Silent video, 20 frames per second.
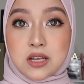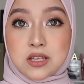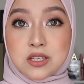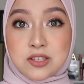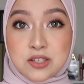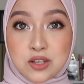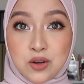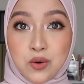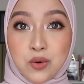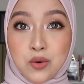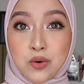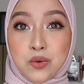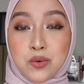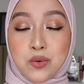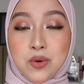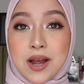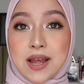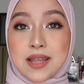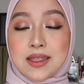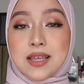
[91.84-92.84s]

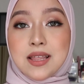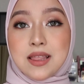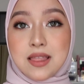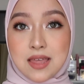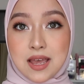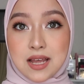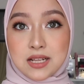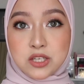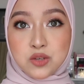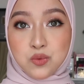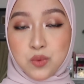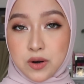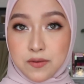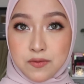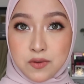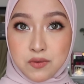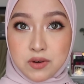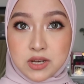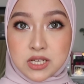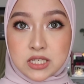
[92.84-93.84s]
So I think that's one of
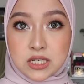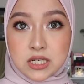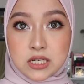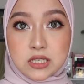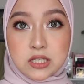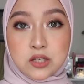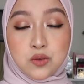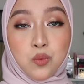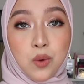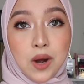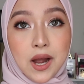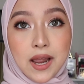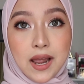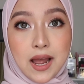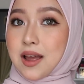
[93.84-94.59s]
the reasons why